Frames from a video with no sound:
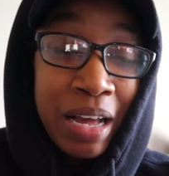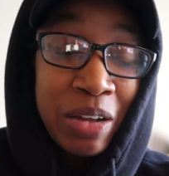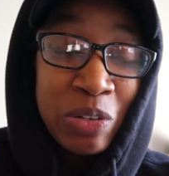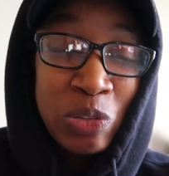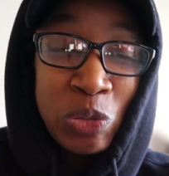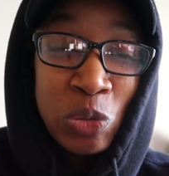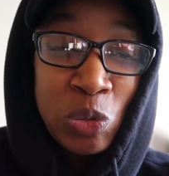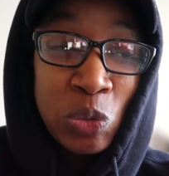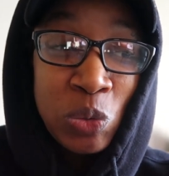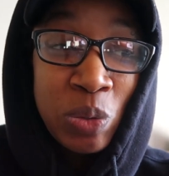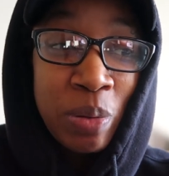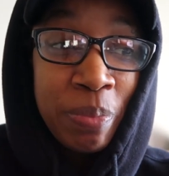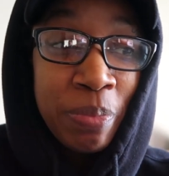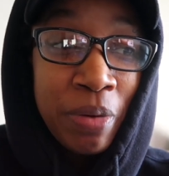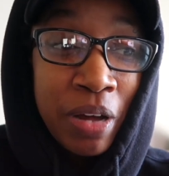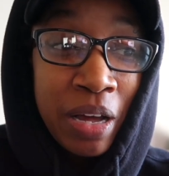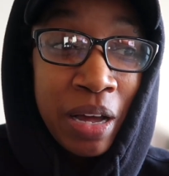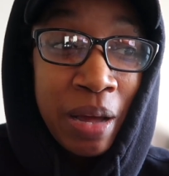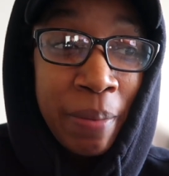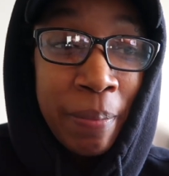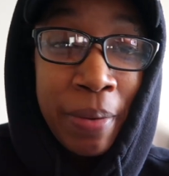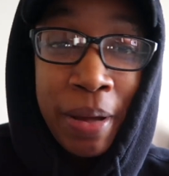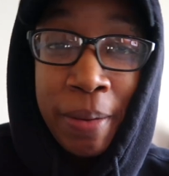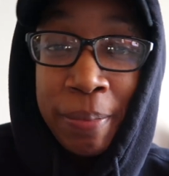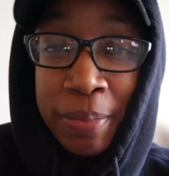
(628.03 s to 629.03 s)
I'll do
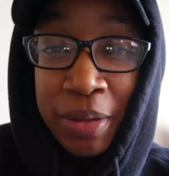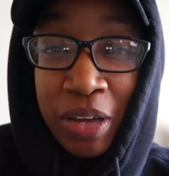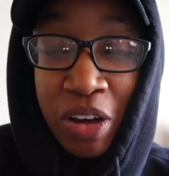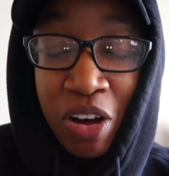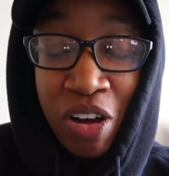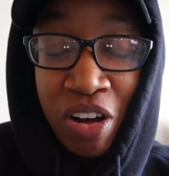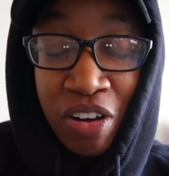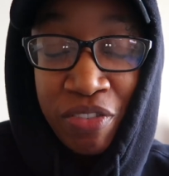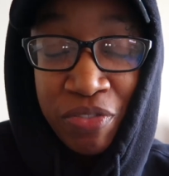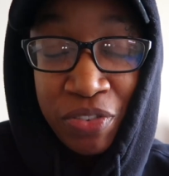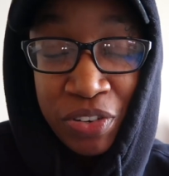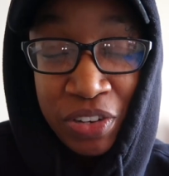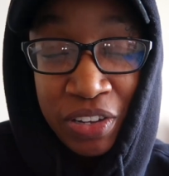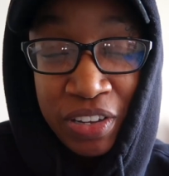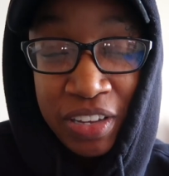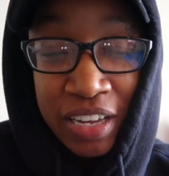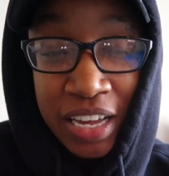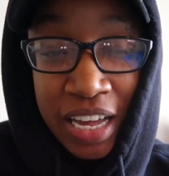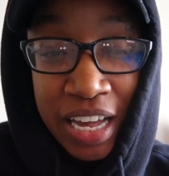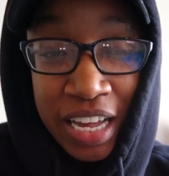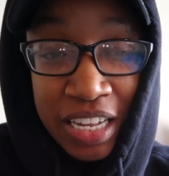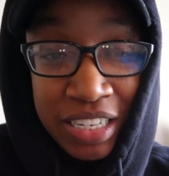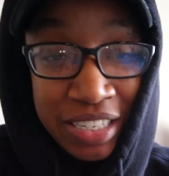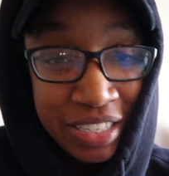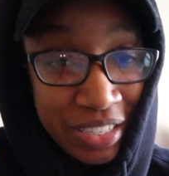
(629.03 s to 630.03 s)
a puppy haul for you
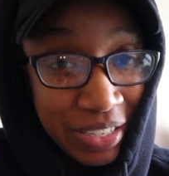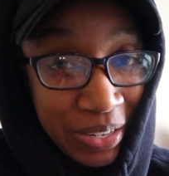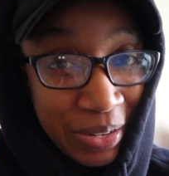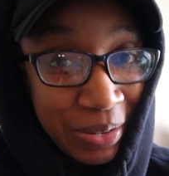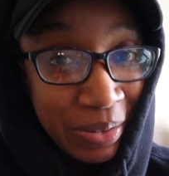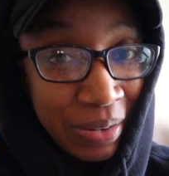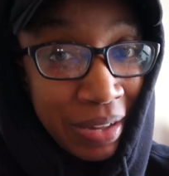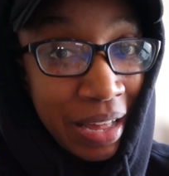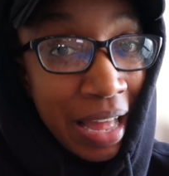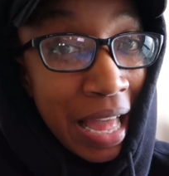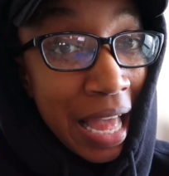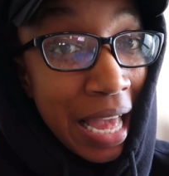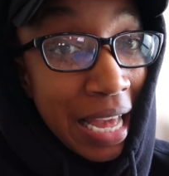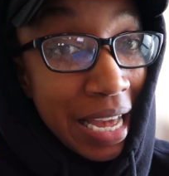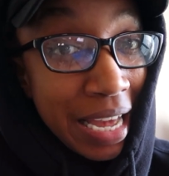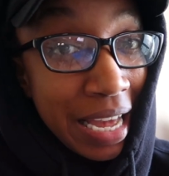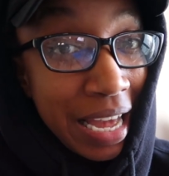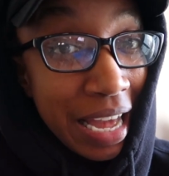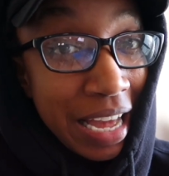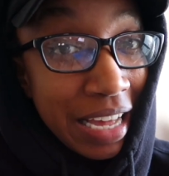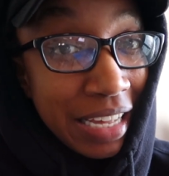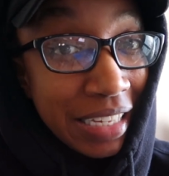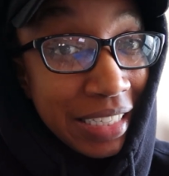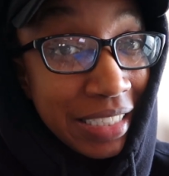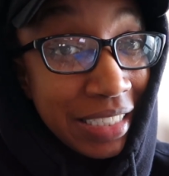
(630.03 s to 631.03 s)
guys, so
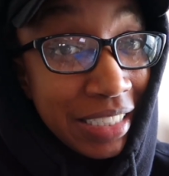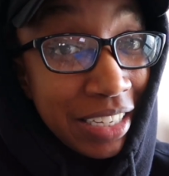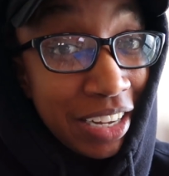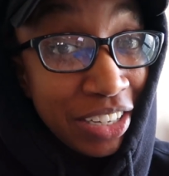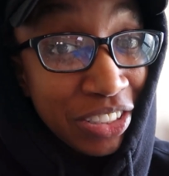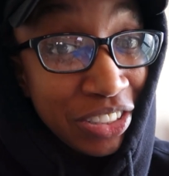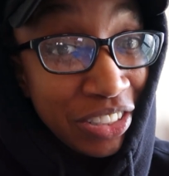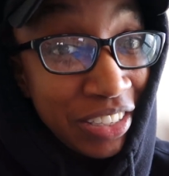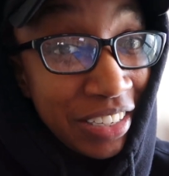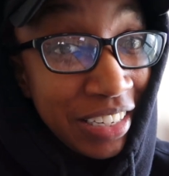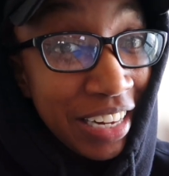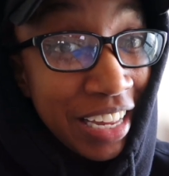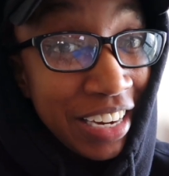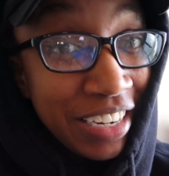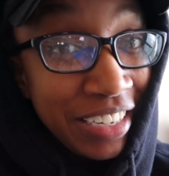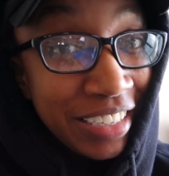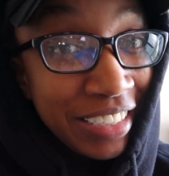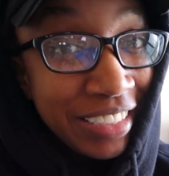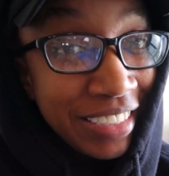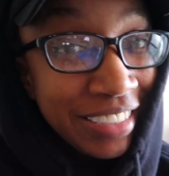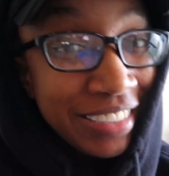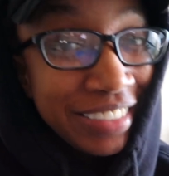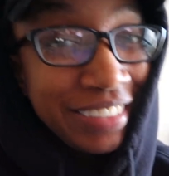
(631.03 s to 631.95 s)
talk to you later.